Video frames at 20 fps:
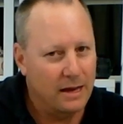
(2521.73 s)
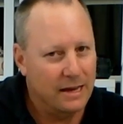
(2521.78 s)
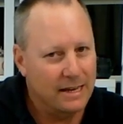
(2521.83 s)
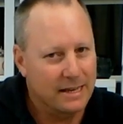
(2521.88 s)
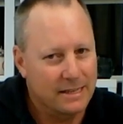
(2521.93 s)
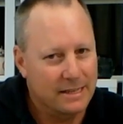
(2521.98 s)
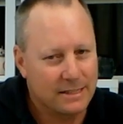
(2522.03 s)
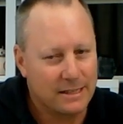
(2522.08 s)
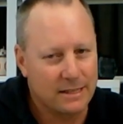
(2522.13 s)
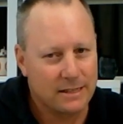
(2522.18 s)

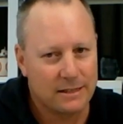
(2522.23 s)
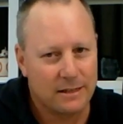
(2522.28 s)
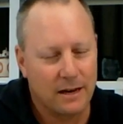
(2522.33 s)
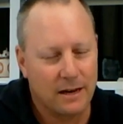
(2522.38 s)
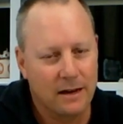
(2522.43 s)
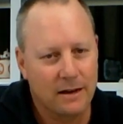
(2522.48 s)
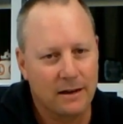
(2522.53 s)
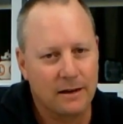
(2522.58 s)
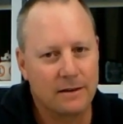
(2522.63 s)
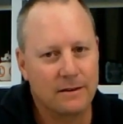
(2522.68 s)
Is it
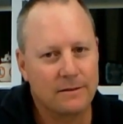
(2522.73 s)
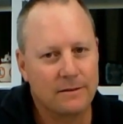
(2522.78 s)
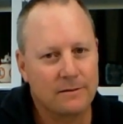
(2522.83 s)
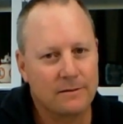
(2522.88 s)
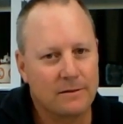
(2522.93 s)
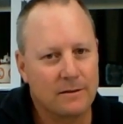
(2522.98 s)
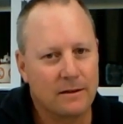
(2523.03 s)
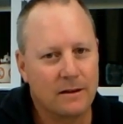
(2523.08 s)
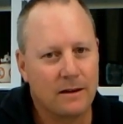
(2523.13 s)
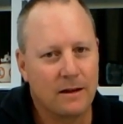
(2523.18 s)

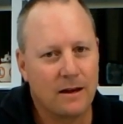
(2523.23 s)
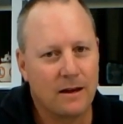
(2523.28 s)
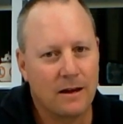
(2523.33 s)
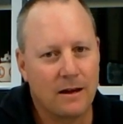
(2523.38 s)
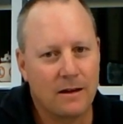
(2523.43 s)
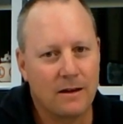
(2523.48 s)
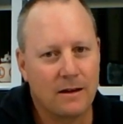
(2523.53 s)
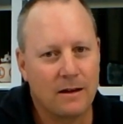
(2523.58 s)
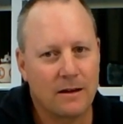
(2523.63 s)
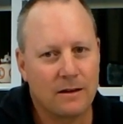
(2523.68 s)

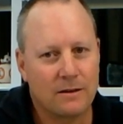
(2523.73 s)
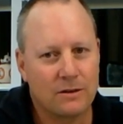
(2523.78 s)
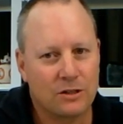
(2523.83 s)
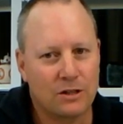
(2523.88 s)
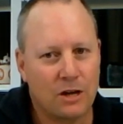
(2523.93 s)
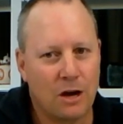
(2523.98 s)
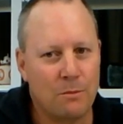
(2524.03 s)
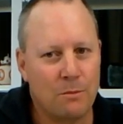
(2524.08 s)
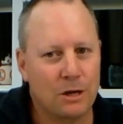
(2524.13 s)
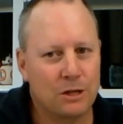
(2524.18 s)

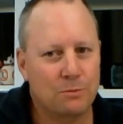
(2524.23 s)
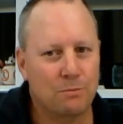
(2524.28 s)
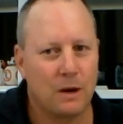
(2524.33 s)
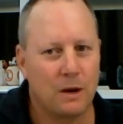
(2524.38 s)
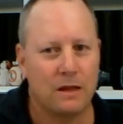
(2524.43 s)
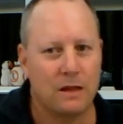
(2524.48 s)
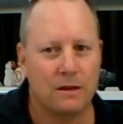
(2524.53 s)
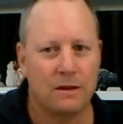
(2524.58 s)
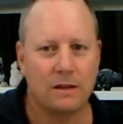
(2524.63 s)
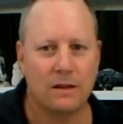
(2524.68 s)
so much
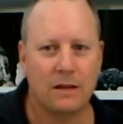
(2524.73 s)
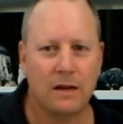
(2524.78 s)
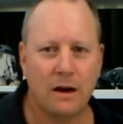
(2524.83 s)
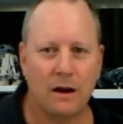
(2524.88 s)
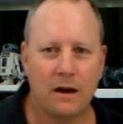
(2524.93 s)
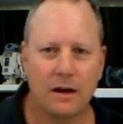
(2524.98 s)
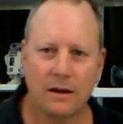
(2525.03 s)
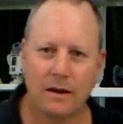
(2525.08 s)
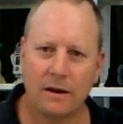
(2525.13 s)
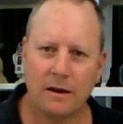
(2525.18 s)
better than the?
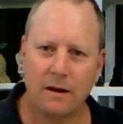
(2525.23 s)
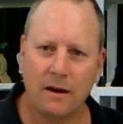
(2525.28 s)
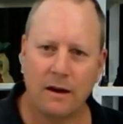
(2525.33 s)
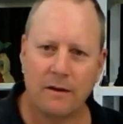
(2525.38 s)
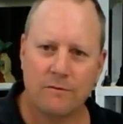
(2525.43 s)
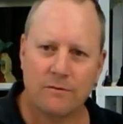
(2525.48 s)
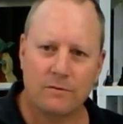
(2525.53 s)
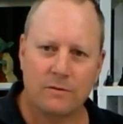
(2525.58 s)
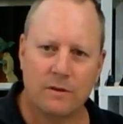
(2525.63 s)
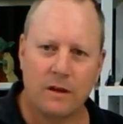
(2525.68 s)

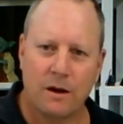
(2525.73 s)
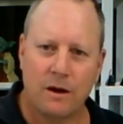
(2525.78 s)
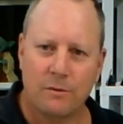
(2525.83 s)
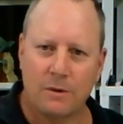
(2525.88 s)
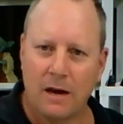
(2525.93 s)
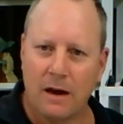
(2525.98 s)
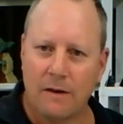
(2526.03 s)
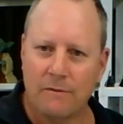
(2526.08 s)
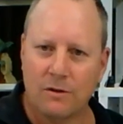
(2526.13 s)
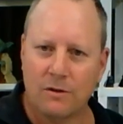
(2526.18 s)
No,
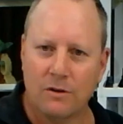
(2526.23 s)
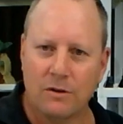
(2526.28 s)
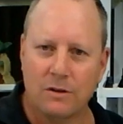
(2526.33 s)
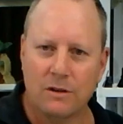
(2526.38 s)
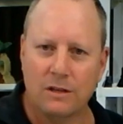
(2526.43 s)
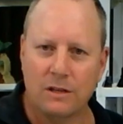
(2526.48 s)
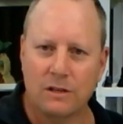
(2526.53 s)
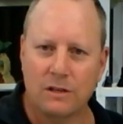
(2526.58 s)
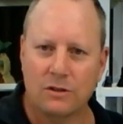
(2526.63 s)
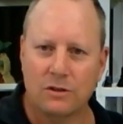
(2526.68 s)
we haven't got
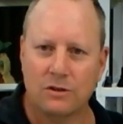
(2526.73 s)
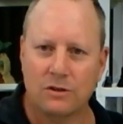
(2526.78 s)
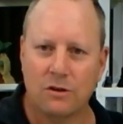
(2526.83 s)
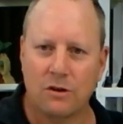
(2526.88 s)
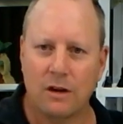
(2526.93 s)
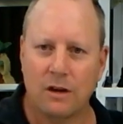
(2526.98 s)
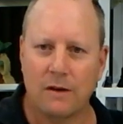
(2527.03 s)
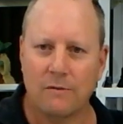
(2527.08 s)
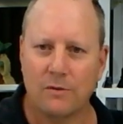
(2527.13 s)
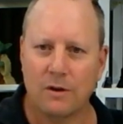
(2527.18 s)
it in
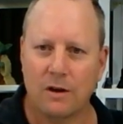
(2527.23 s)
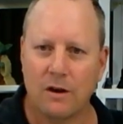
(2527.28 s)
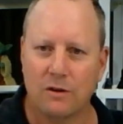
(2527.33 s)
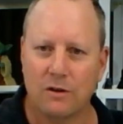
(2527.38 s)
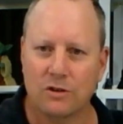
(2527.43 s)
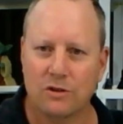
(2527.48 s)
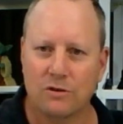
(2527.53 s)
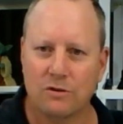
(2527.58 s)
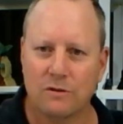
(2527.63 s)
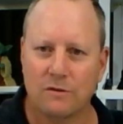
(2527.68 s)
shot, have we? I
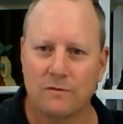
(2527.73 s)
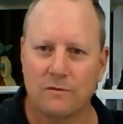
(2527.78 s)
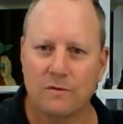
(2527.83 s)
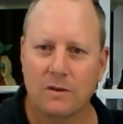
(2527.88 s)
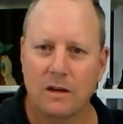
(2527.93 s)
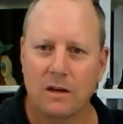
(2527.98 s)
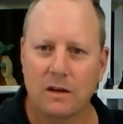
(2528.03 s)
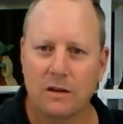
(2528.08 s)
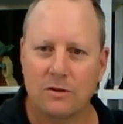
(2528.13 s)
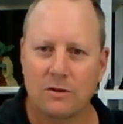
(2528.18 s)
should
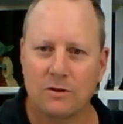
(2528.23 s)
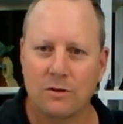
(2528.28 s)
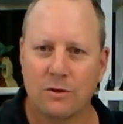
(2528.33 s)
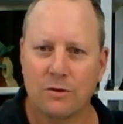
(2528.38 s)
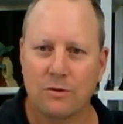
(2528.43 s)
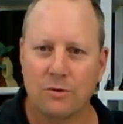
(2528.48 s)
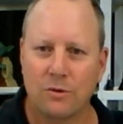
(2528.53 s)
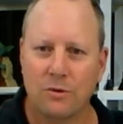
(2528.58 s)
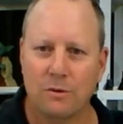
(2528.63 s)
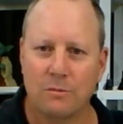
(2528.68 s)
have
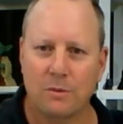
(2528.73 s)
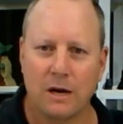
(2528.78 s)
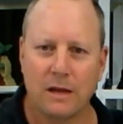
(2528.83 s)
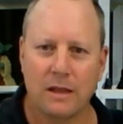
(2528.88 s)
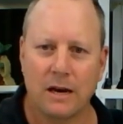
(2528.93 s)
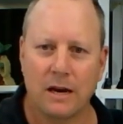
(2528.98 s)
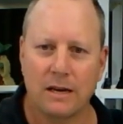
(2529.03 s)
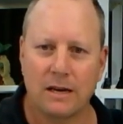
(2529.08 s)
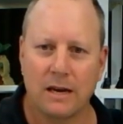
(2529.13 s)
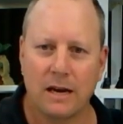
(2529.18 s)
thought about
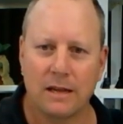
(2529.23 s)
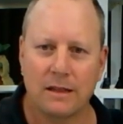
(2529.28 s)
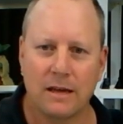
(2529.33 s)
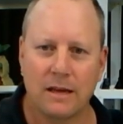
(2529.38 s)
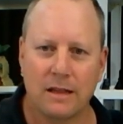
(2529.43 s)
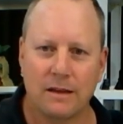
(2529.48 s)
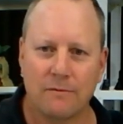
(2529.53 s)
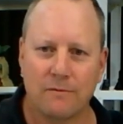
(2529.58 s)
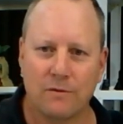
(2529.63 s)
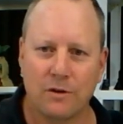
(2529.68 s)
that and had
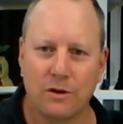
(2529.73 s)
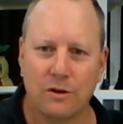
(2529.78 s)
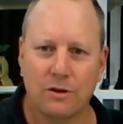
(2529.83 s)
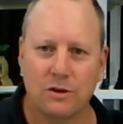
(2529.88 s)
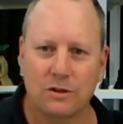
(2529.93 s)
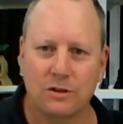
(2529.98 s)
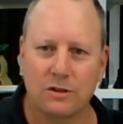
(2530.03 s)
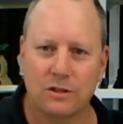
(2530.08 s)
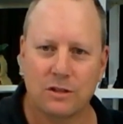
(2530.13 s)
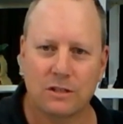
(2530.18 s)
that in view.
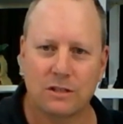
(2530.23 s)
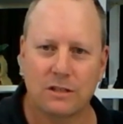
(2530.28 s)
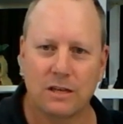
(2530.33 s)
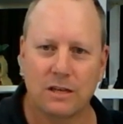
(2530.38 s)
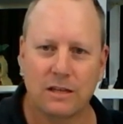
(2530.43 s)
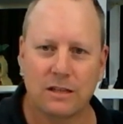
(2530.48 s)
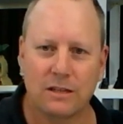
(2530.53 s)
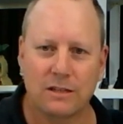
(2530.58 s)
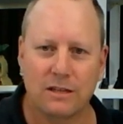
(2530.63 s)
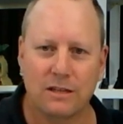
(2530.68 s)
You can just
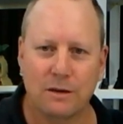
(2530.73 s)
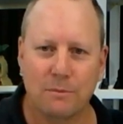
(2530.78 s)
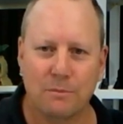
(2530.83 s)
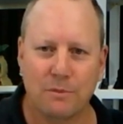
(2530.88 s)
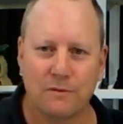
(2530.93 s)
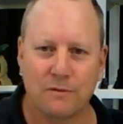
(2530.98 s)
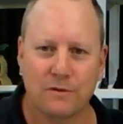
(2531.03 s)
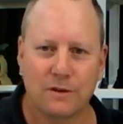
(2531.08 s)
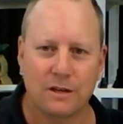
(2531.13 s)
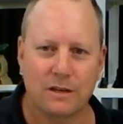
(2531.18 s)
see the tip
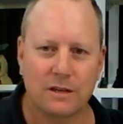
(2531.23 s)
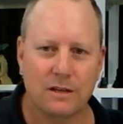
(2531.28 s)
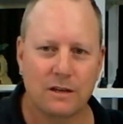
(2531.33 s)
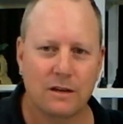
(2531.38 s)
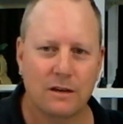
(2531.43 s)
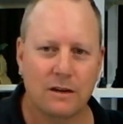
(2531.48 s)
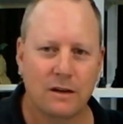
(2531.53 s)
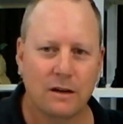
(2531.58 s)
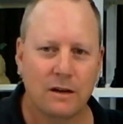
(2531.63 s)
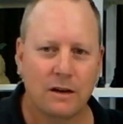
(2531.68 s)
of it.
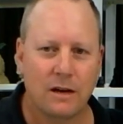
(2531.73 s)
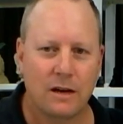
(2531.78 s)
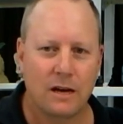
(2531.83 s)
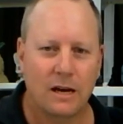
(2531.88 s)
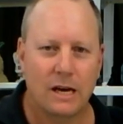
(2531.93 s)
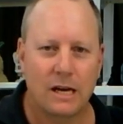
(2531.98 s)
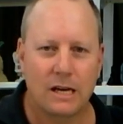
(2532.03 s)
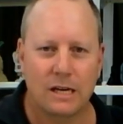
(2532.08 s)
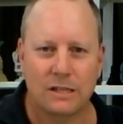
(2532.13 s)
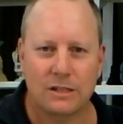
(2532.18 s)

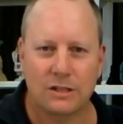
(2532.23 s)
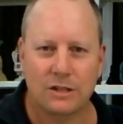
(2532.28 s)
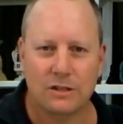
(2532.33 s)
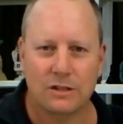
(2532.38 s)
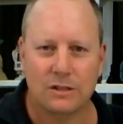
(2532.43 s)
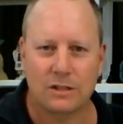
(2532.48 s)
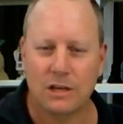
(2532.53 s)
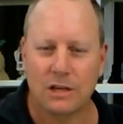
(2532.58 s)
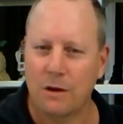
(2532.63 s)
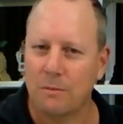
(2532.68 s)
Is it
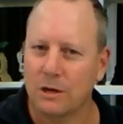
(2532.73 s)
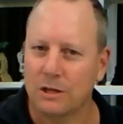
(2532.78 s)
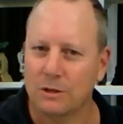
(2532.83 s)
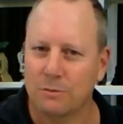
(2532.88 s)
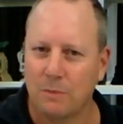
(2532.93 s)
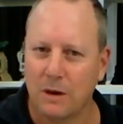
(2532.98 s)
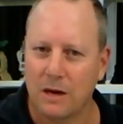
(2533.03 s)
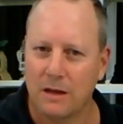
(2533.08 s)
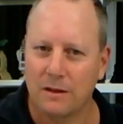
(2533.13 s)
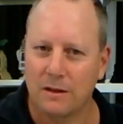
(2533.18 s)
so much
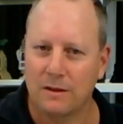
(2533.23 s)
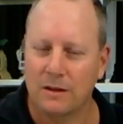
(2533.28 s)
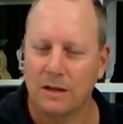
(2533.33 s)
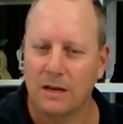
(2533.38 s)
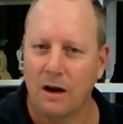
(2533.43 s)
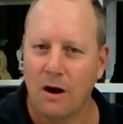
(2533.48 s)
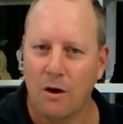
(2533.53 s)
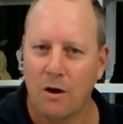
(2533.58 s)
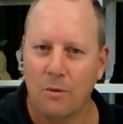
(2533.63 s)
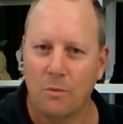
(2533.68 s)
better than
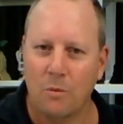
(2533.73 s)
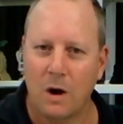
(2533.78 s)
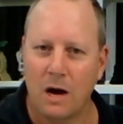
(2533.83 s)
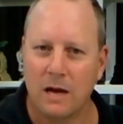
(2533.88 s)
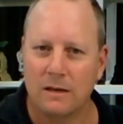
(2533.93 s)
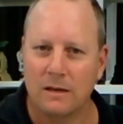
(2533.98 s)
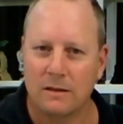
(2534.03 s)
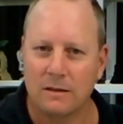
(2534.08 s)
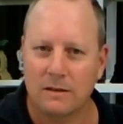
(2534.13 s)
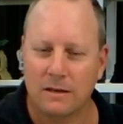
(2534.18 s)
the old
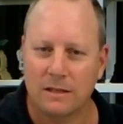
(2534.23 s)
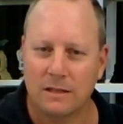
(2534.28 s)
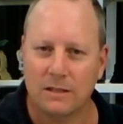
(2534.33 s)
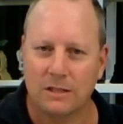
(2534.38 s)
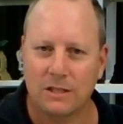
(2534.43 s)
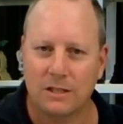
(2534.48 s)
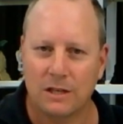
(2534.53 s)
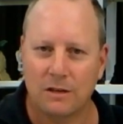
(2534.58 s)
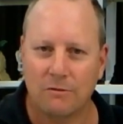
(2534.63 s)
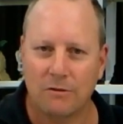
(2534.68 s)
one,
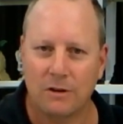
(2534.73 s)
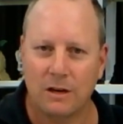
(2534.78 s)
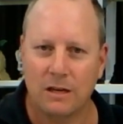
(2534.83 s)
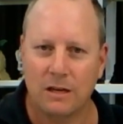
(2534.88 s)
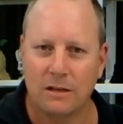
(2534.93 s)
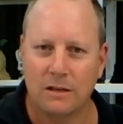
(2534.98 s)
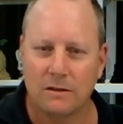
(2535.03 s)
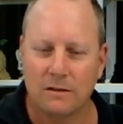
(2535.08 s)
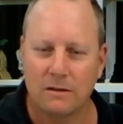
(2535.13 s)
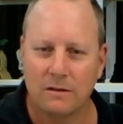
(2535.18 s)

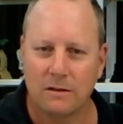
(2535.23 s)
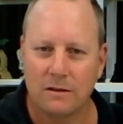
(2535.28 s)
considering